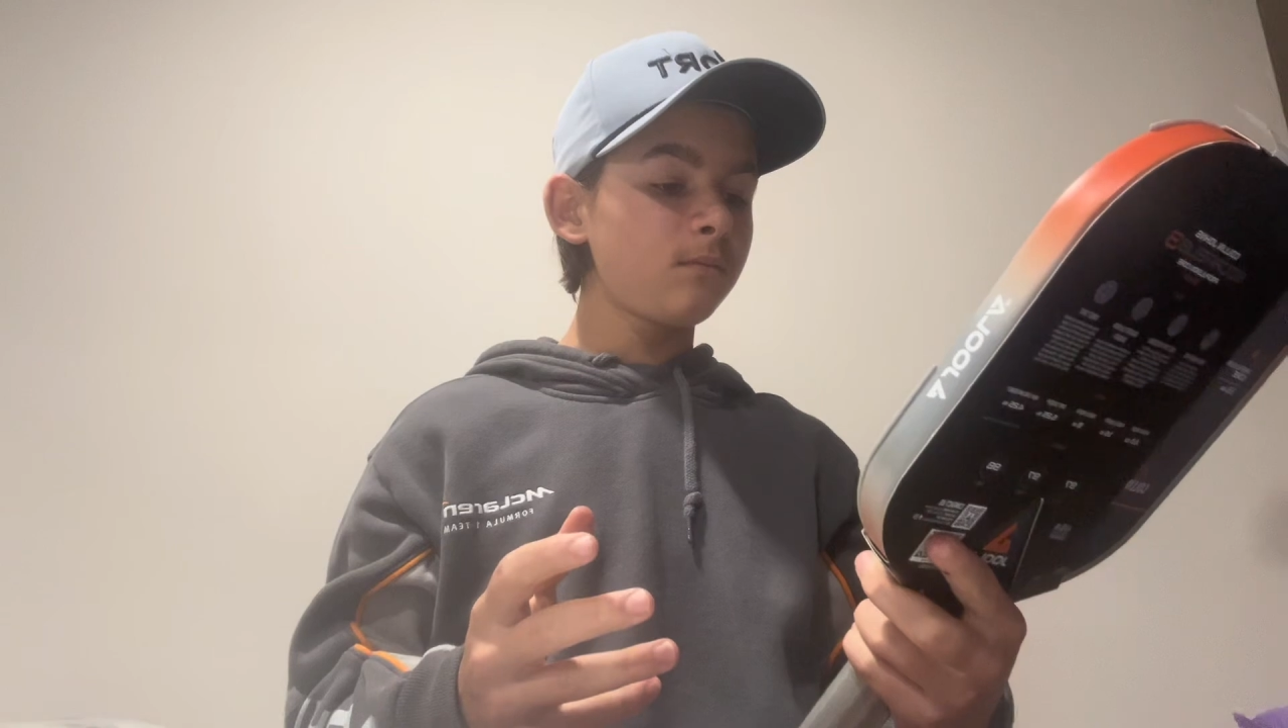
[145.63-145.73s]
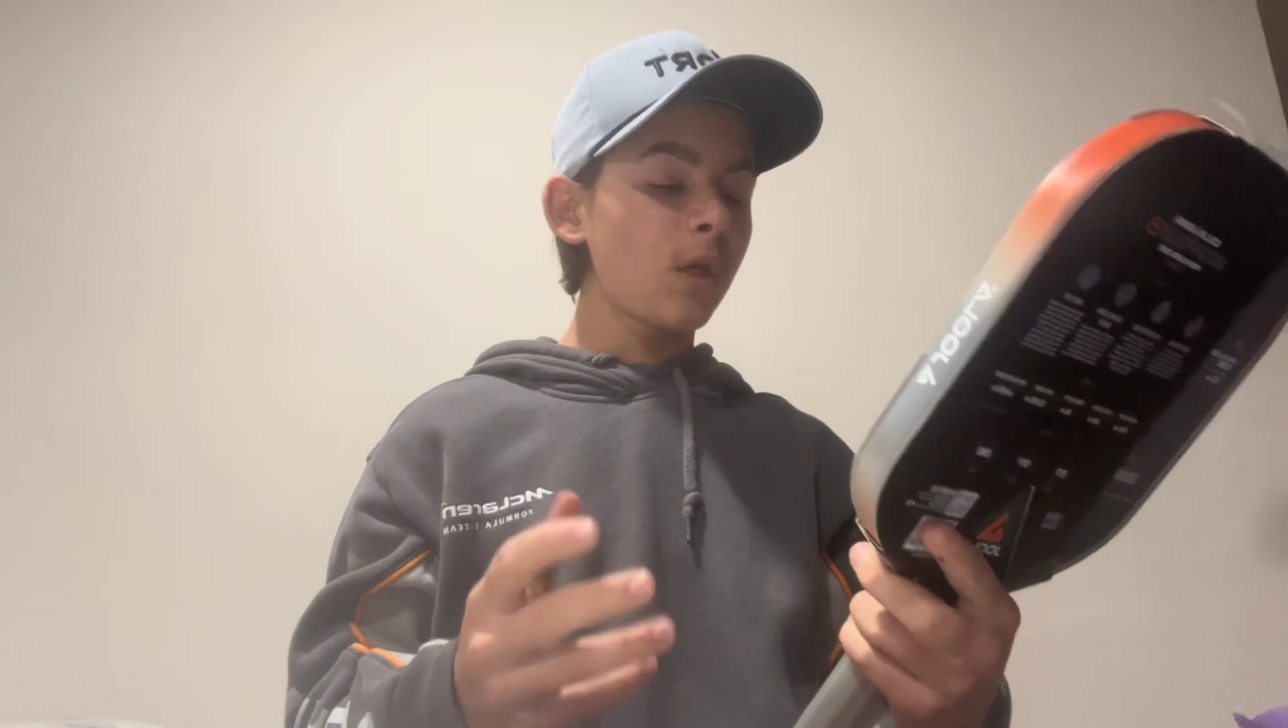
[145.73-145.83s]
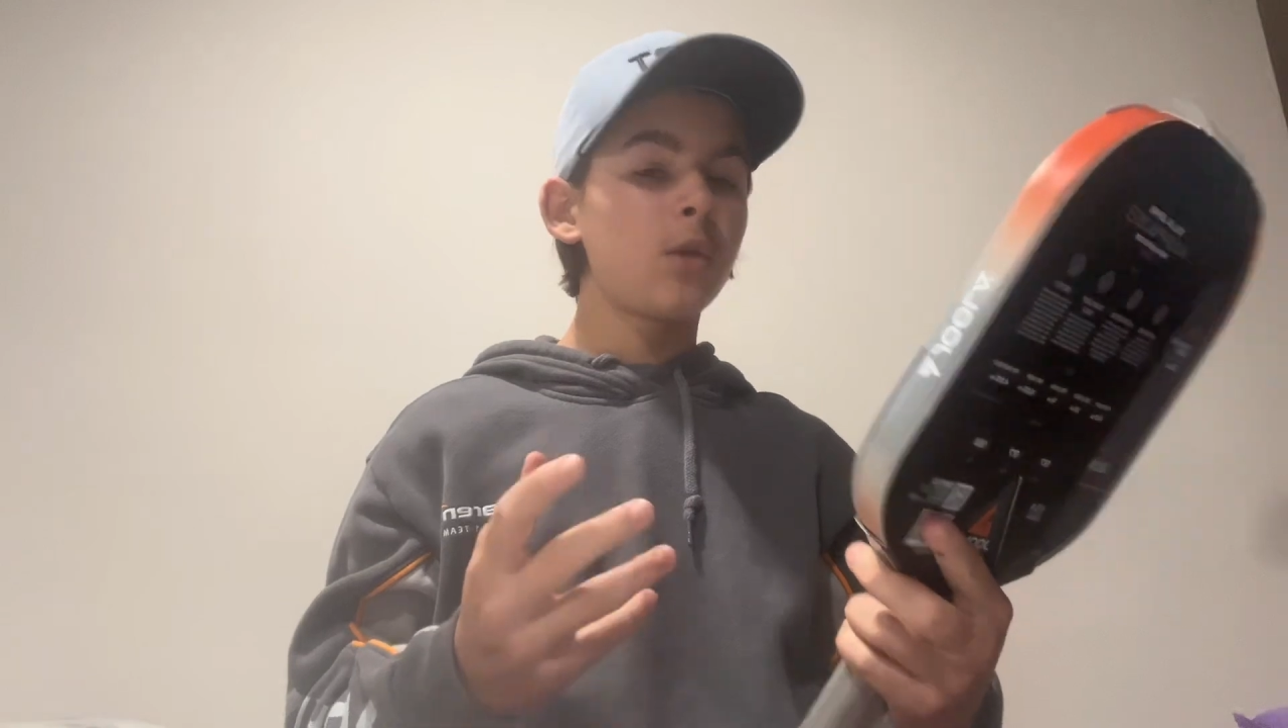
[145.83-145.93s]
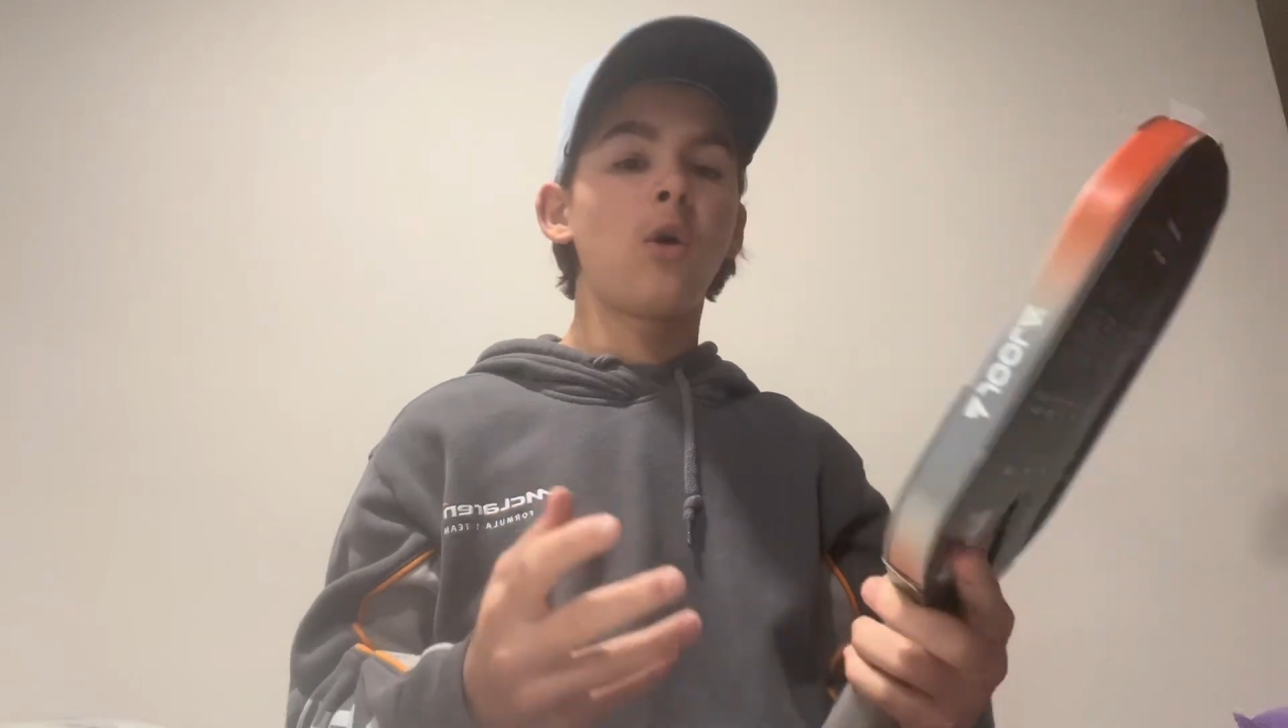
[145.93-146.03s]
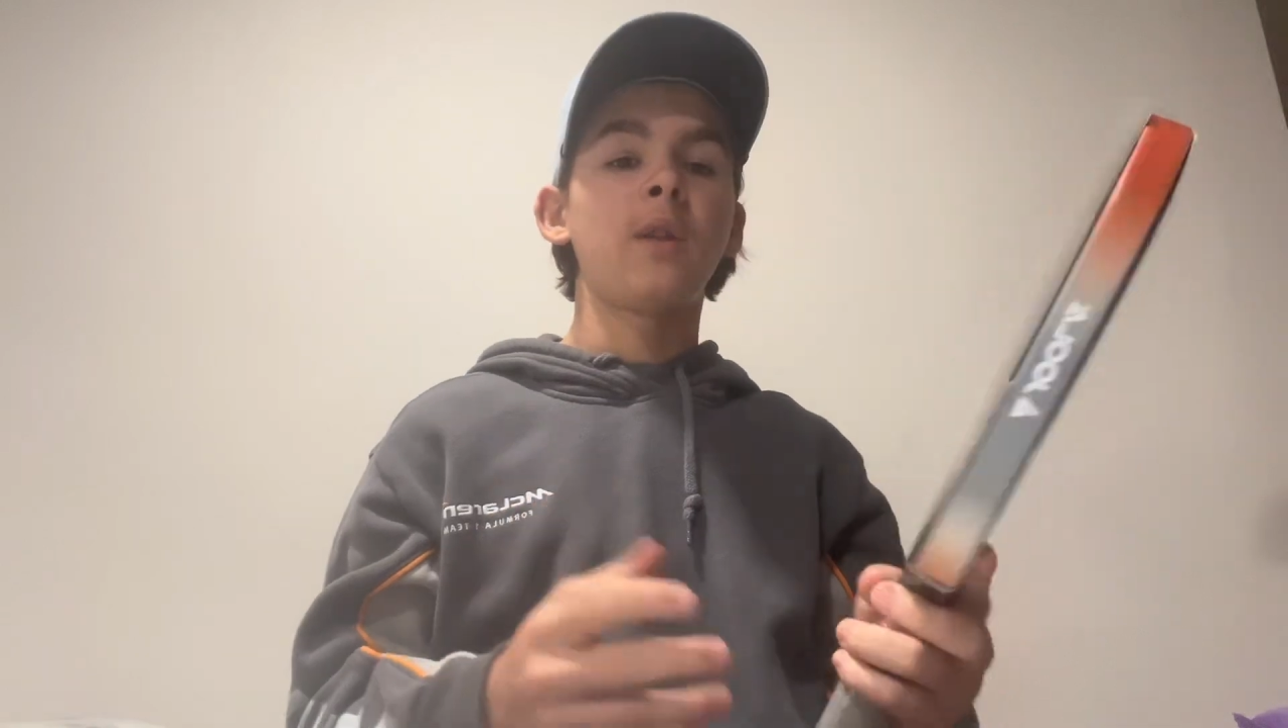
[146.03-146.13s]

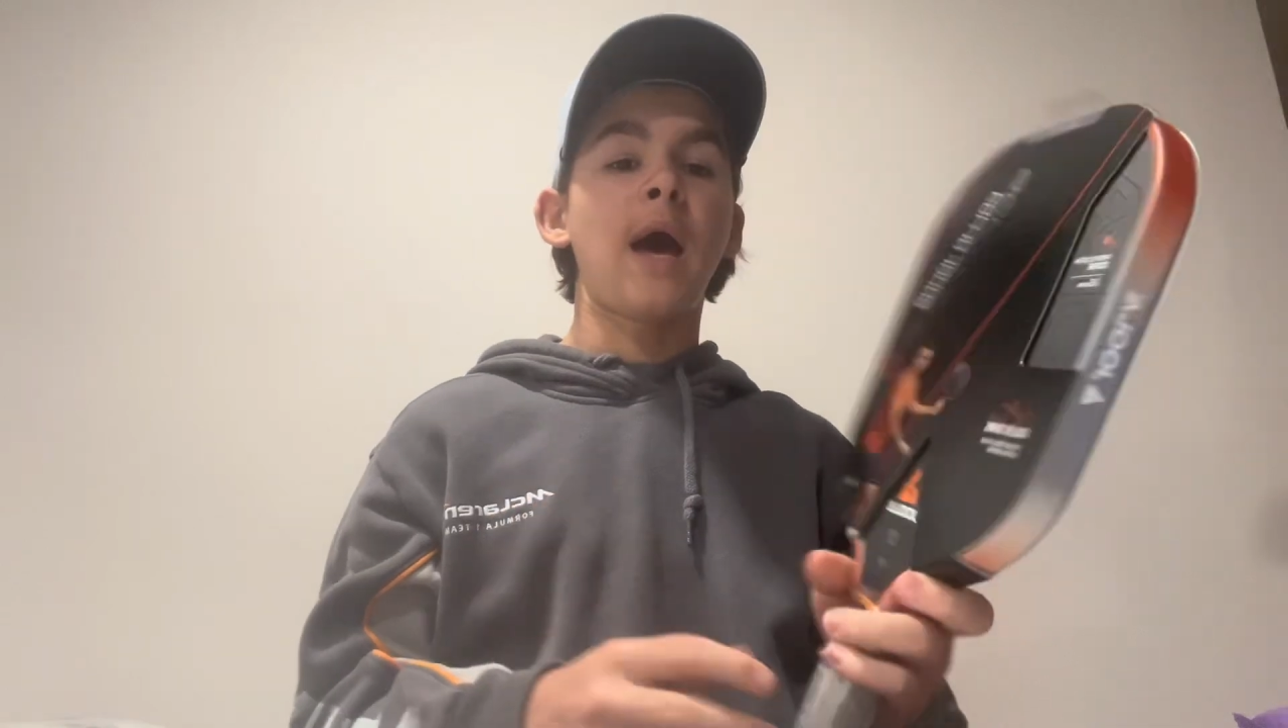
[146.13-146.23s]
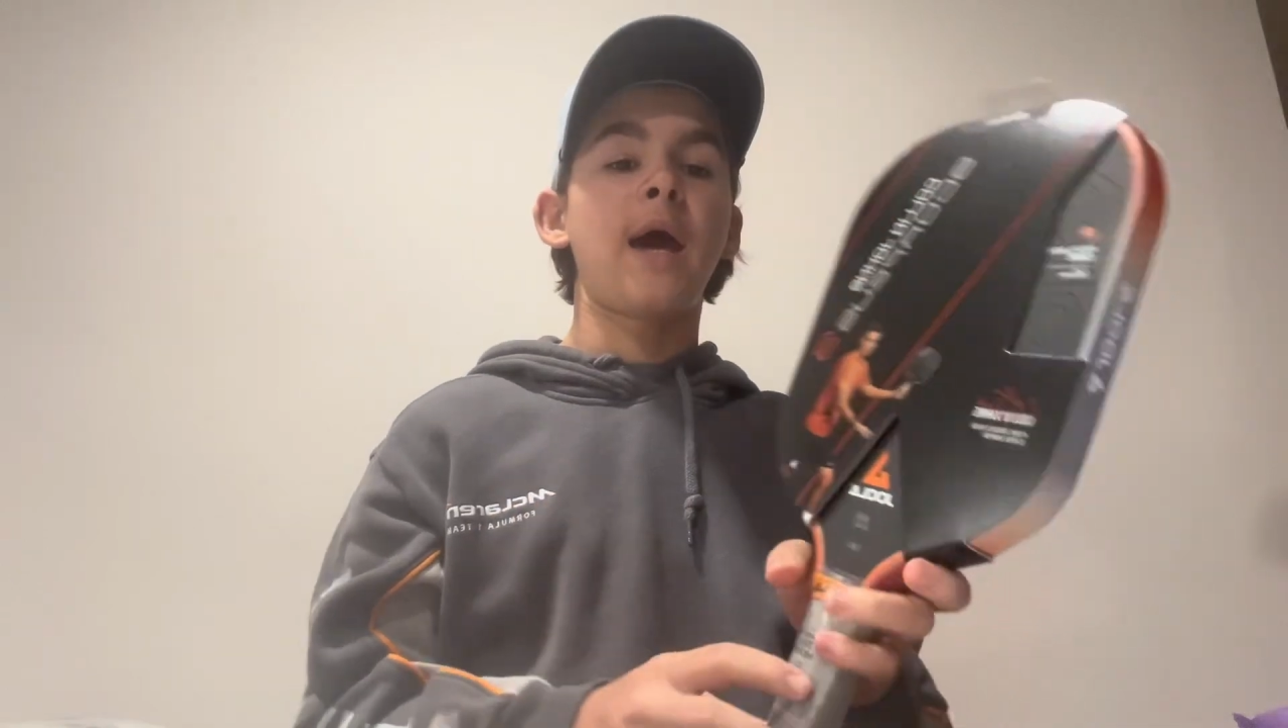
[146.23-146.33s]
JOOLA.